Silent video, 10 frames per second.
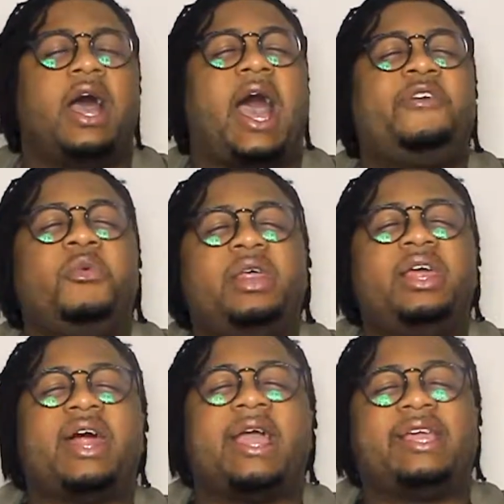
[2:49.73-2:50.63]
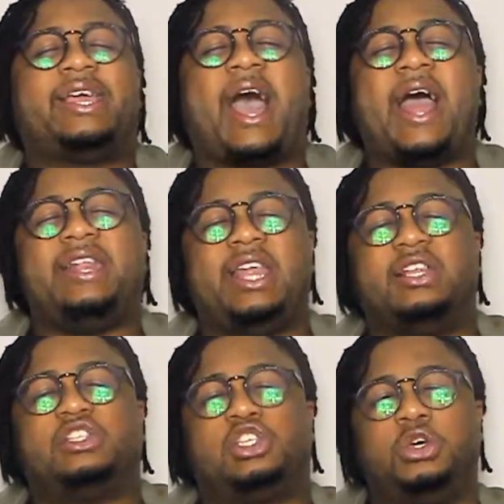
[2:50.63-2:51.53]
I haven't really, like, gotten
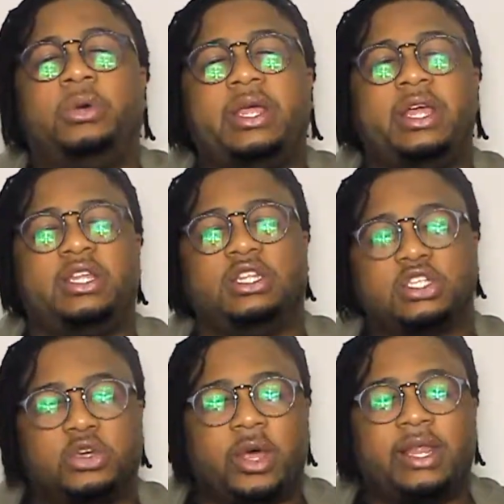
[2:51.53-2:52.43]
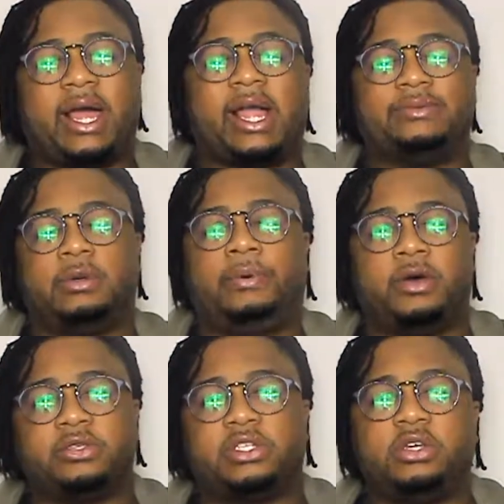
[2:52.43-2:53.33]
into it, into it like I'm
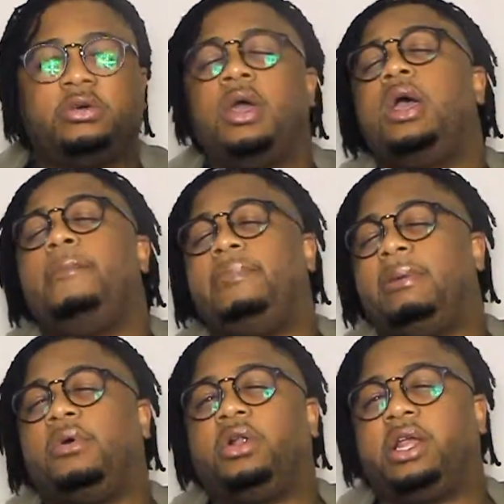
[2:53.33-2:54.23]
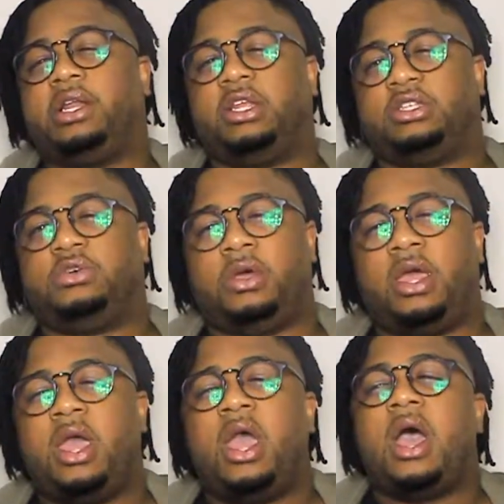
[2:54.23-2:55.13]
supposed to. But I'm going to get into
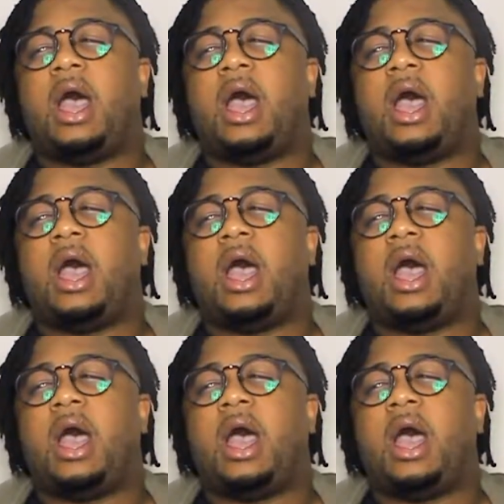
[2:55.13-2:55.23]
it.